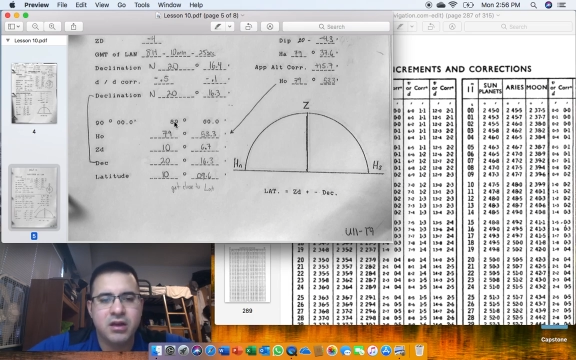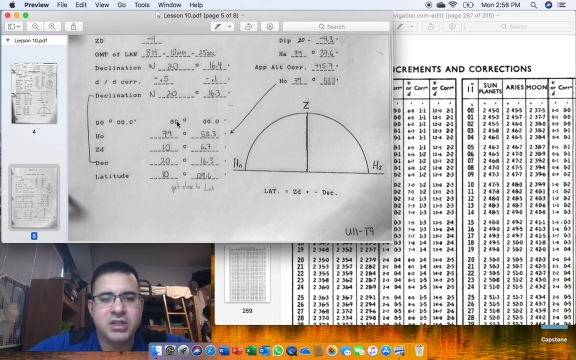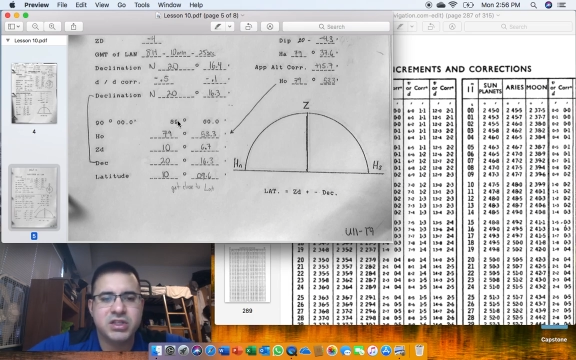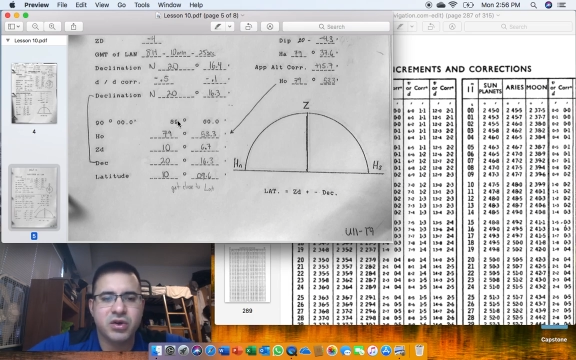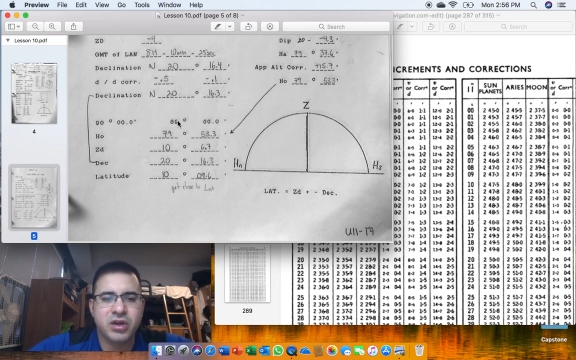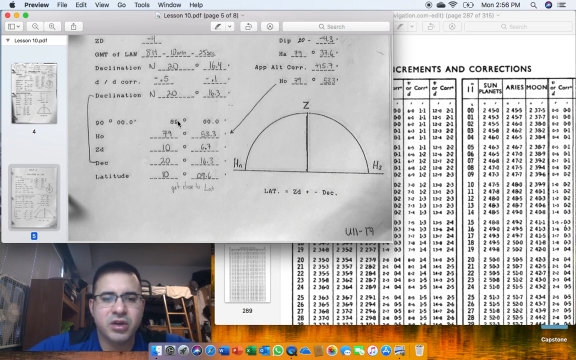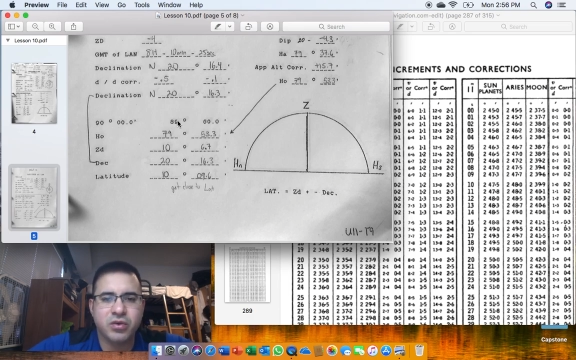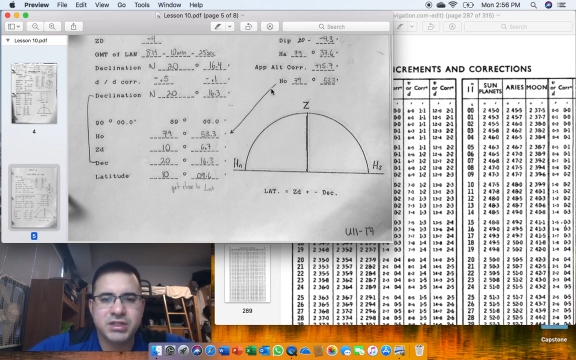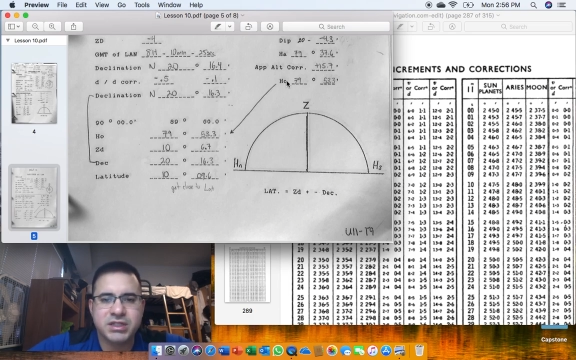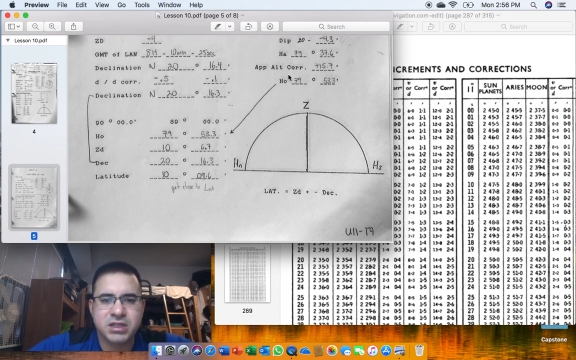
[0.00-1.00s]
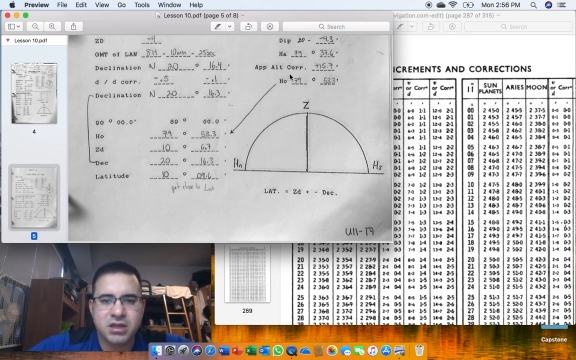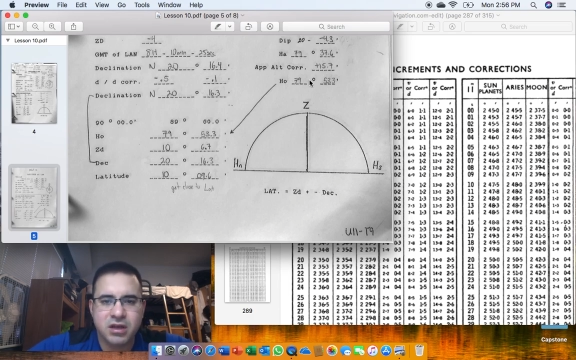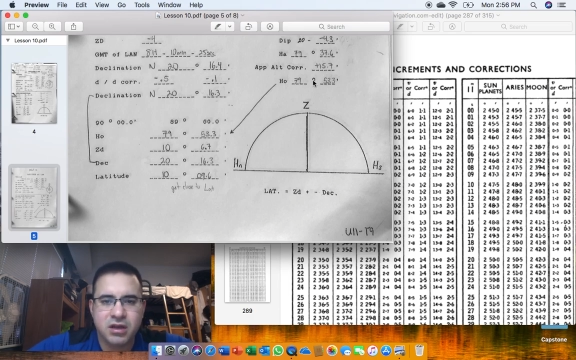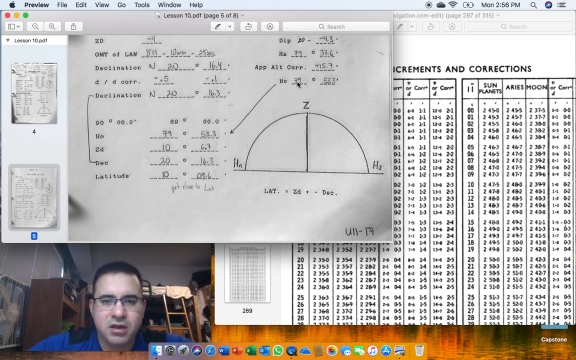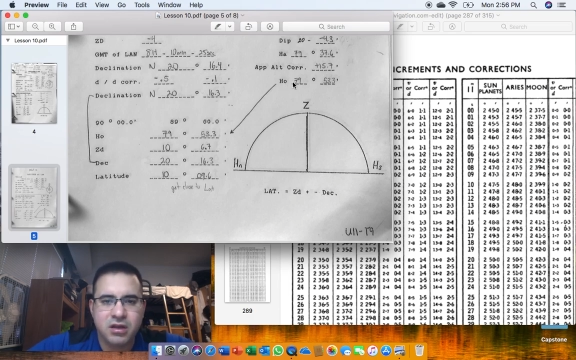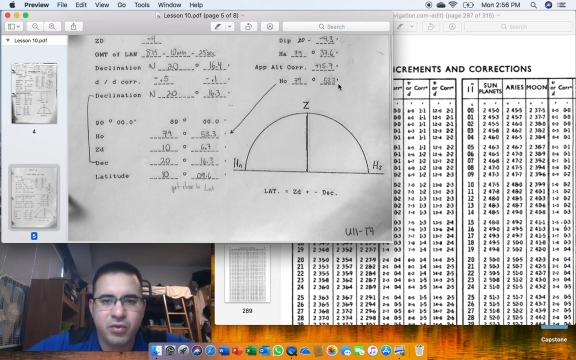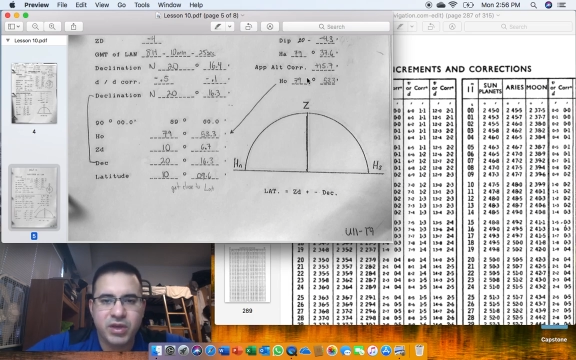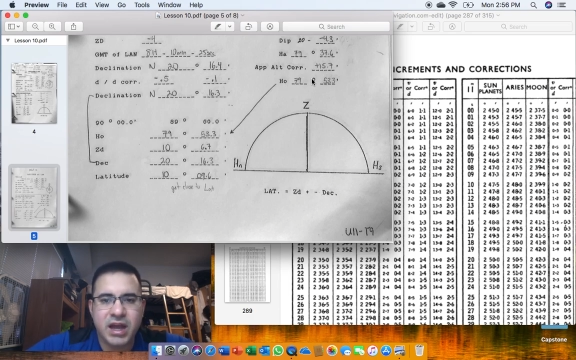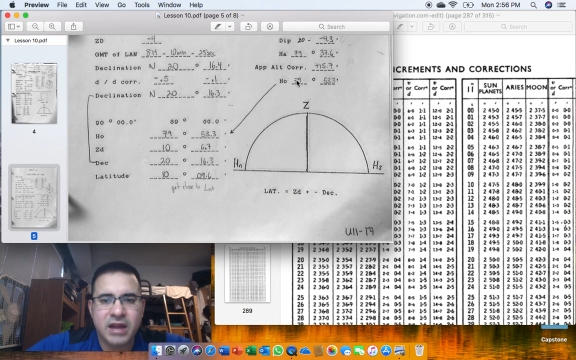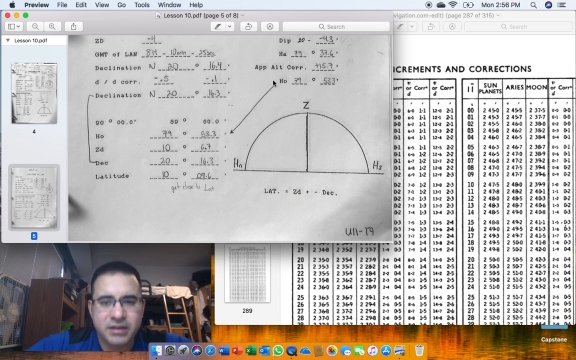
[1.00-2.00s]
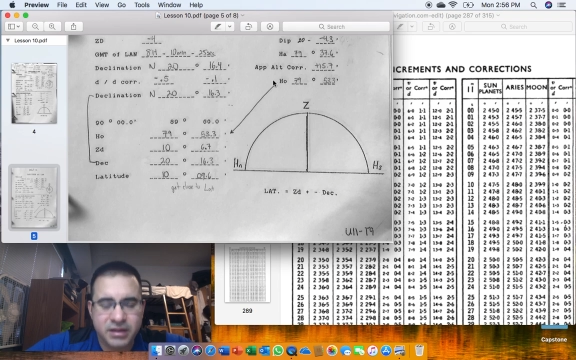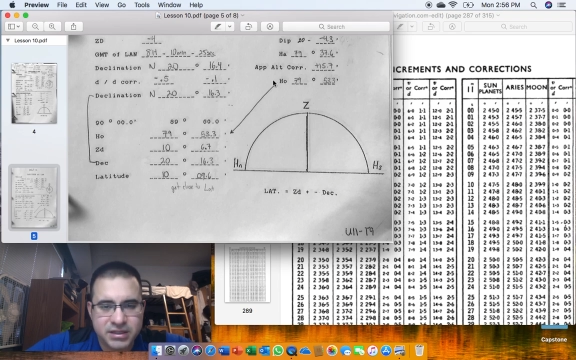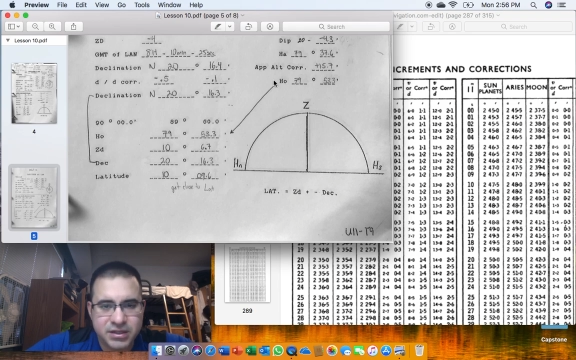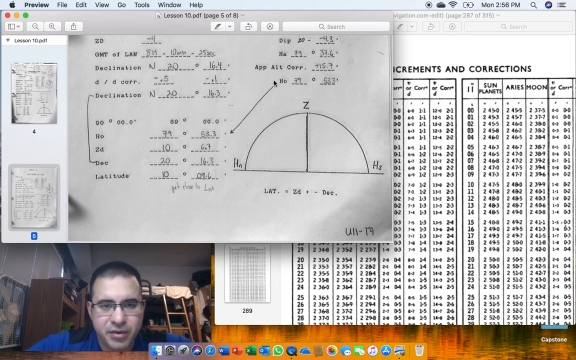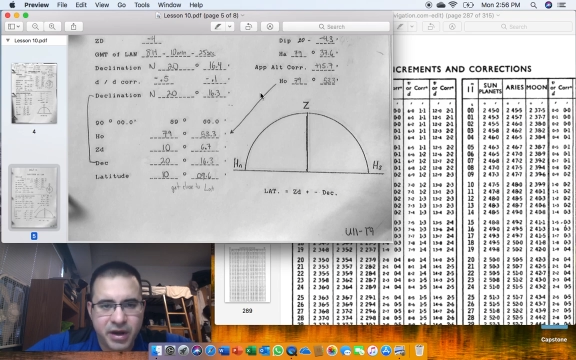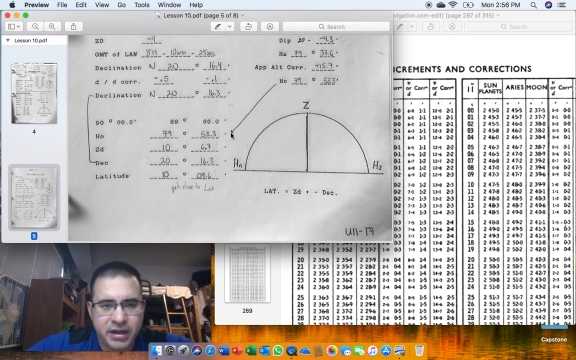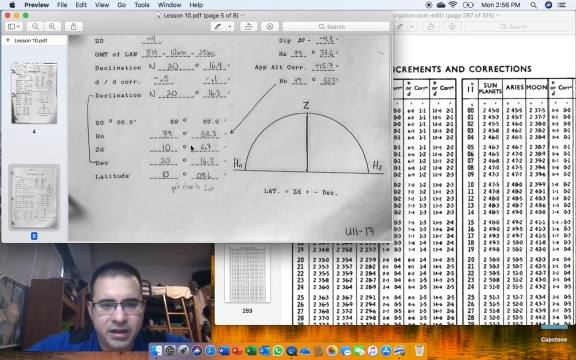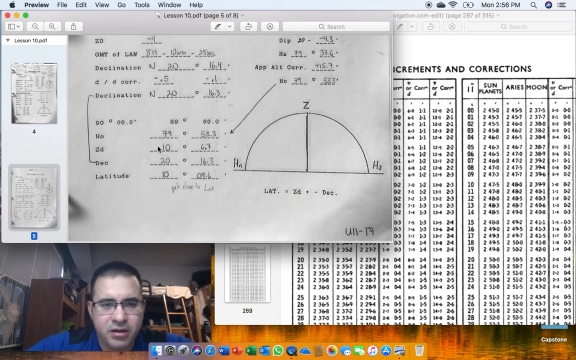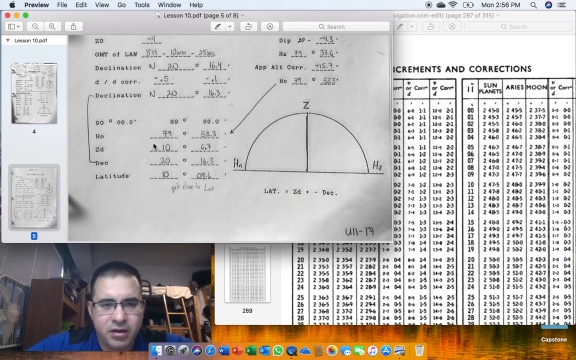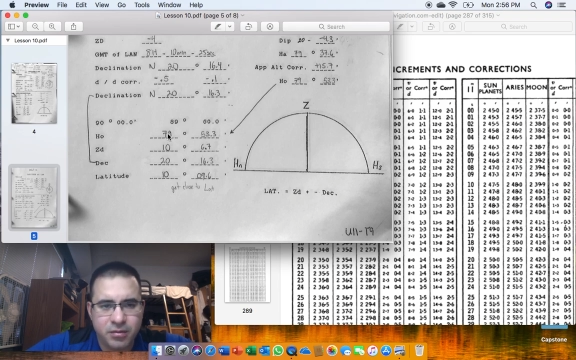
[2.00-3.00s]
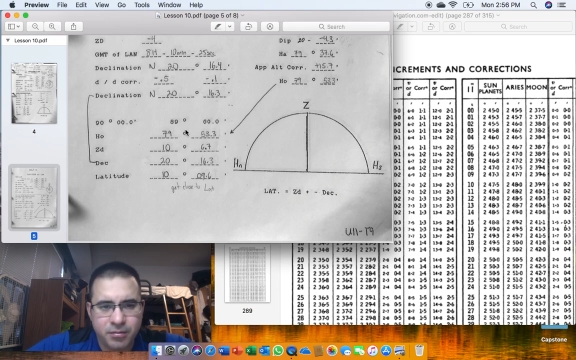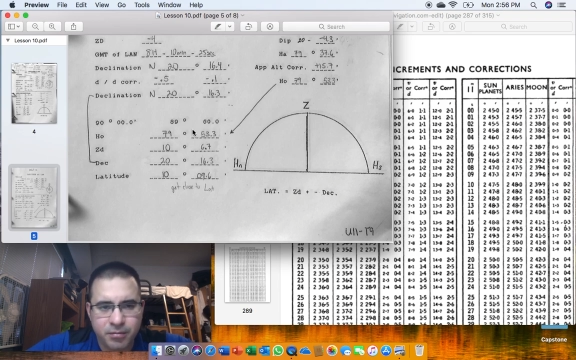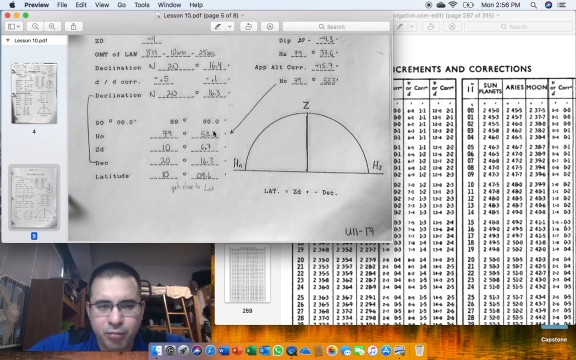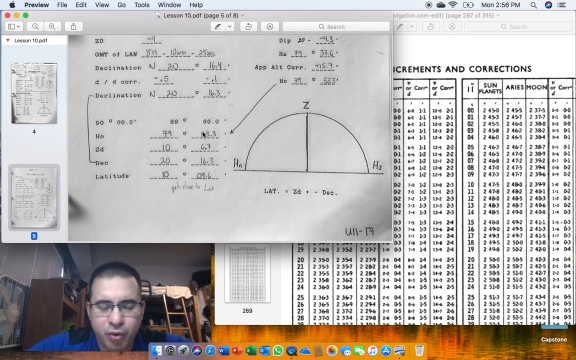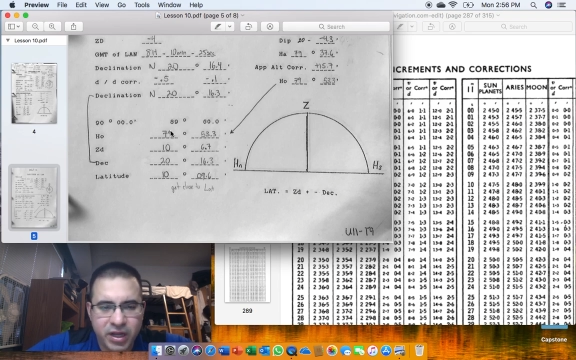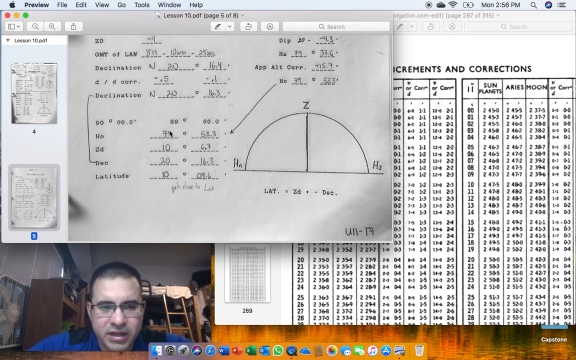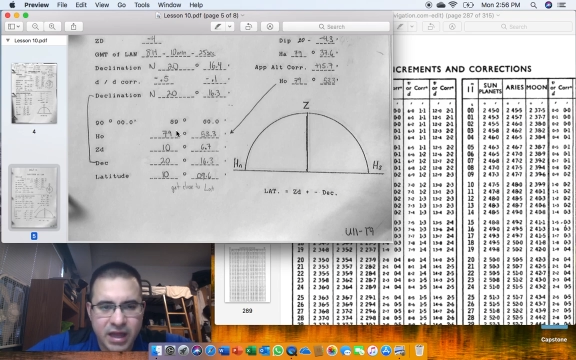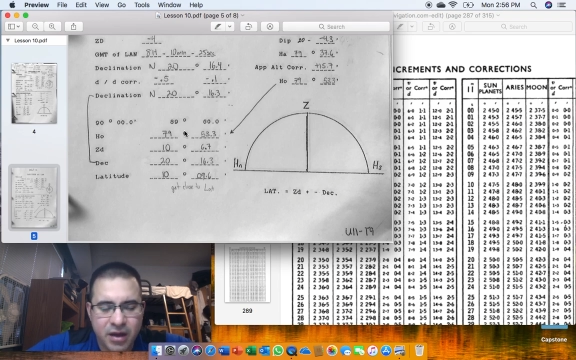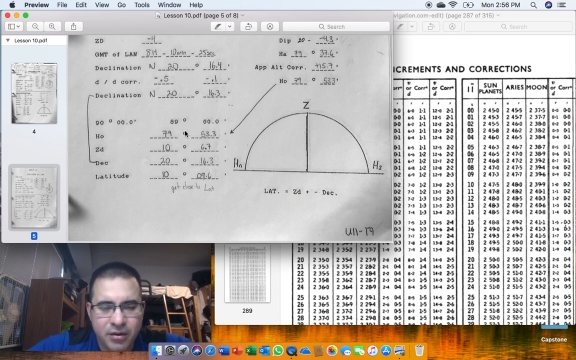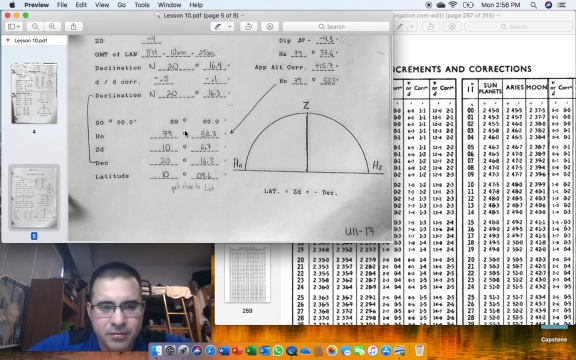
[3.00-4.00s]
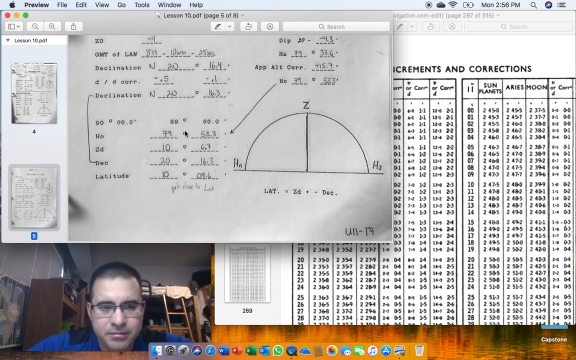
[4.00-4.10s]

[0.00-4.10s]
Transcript: So we got this already. Bring it down.